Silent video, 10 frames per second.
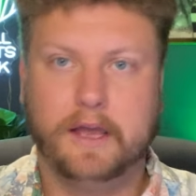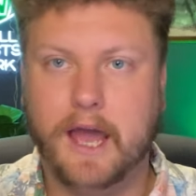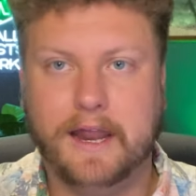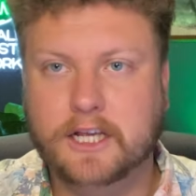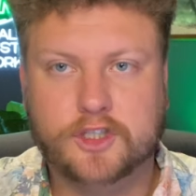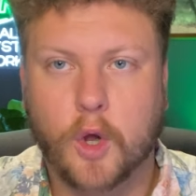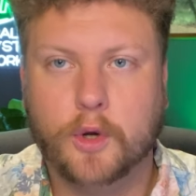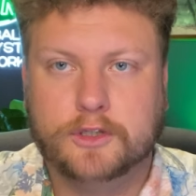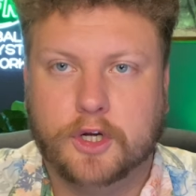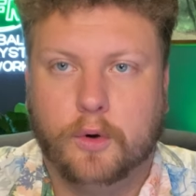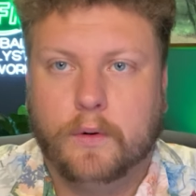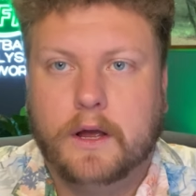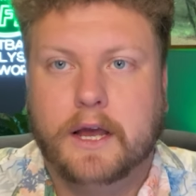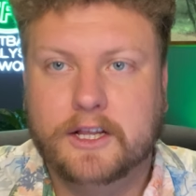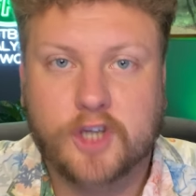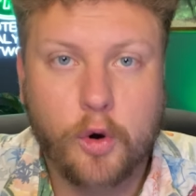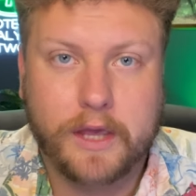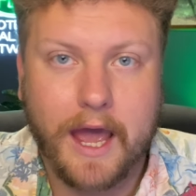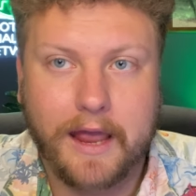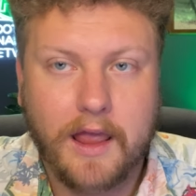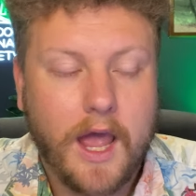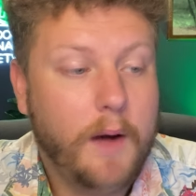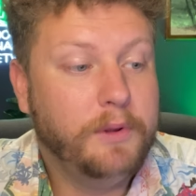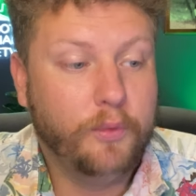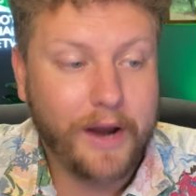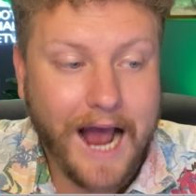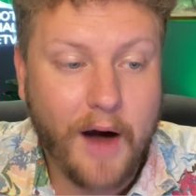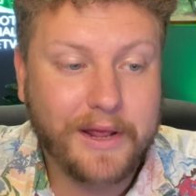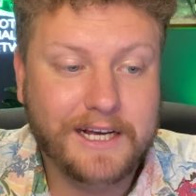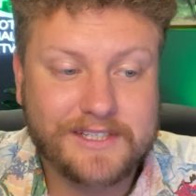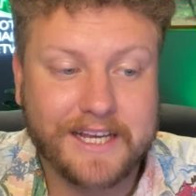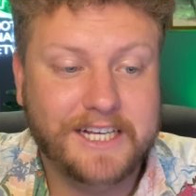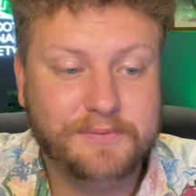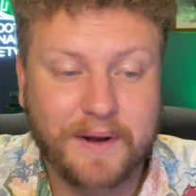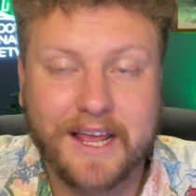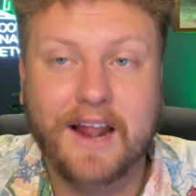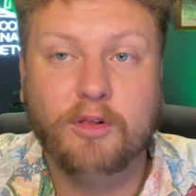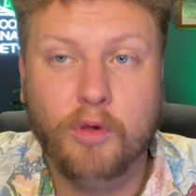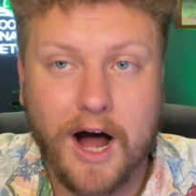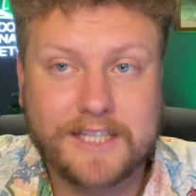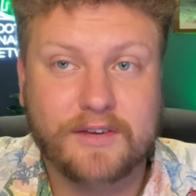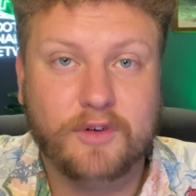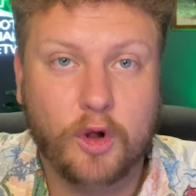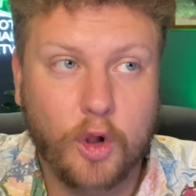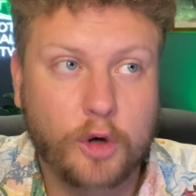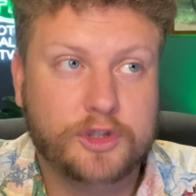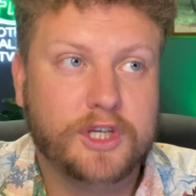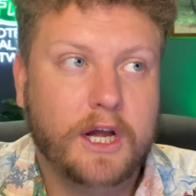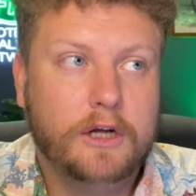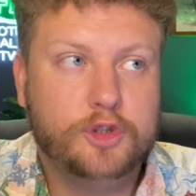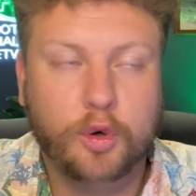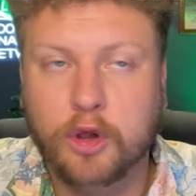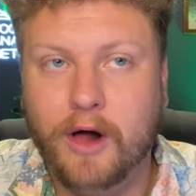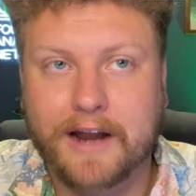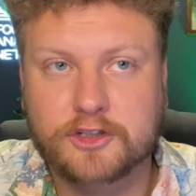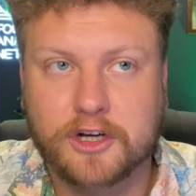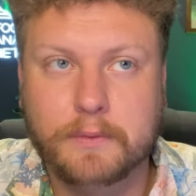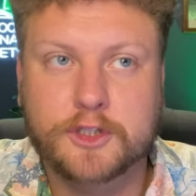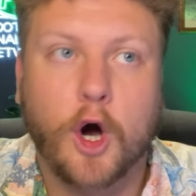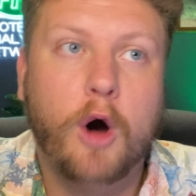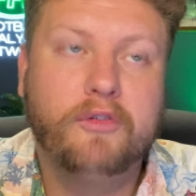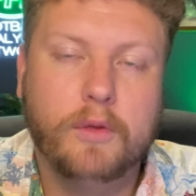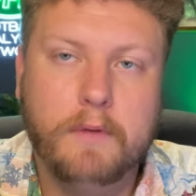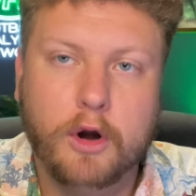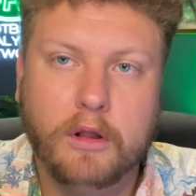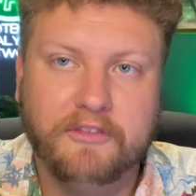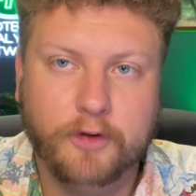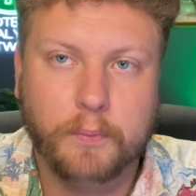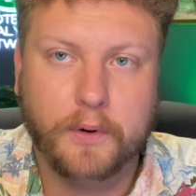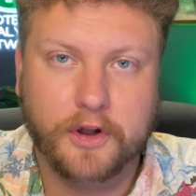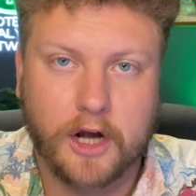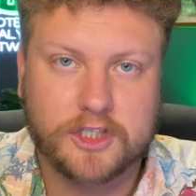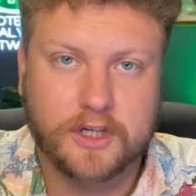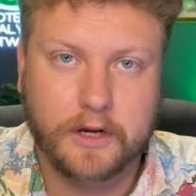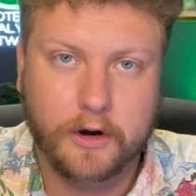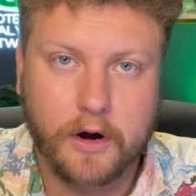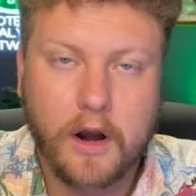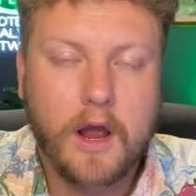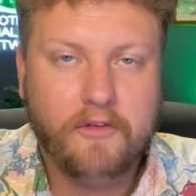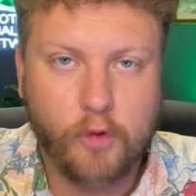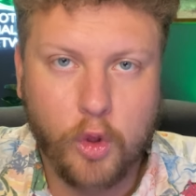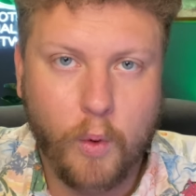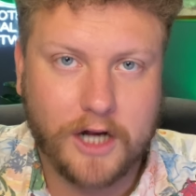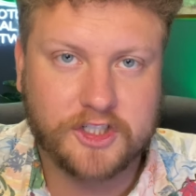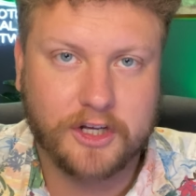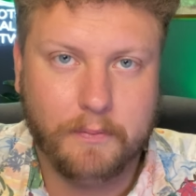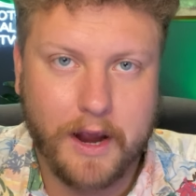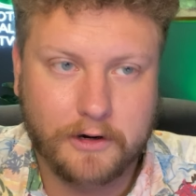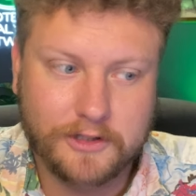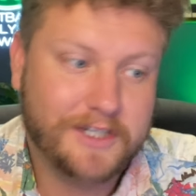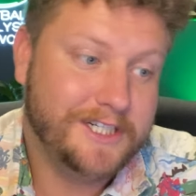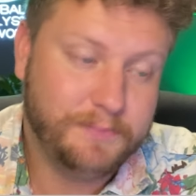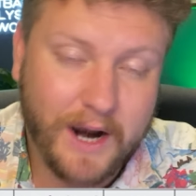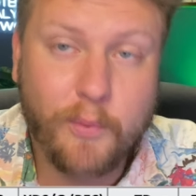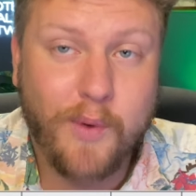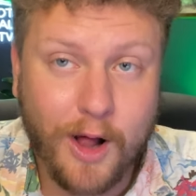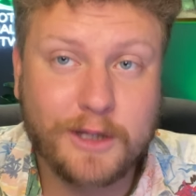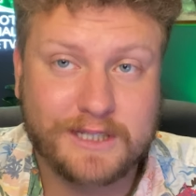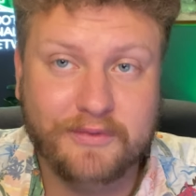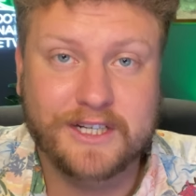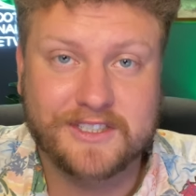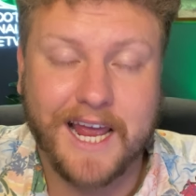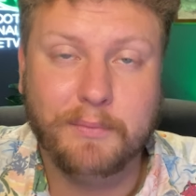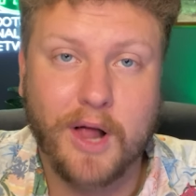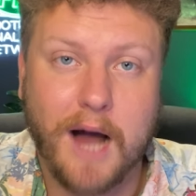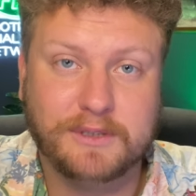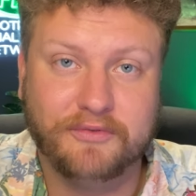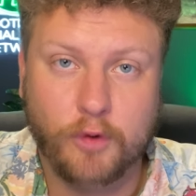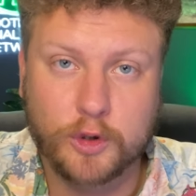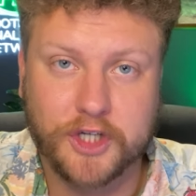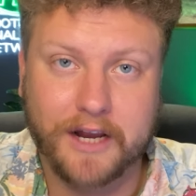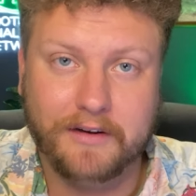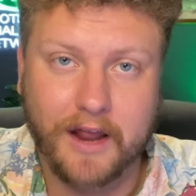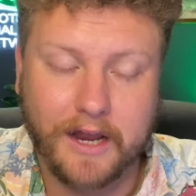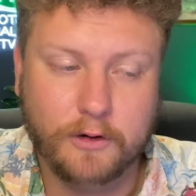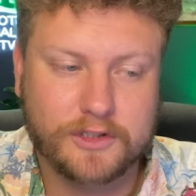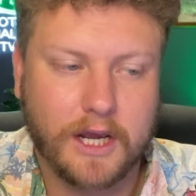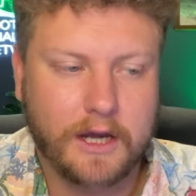Again, he's older too. It's okay. But the reality is, like, he's been getting lots of close to the line of scrimmage over the middle of the field production here for the Washington Commanders. He's been a relatively stable option for Jaden Daniels.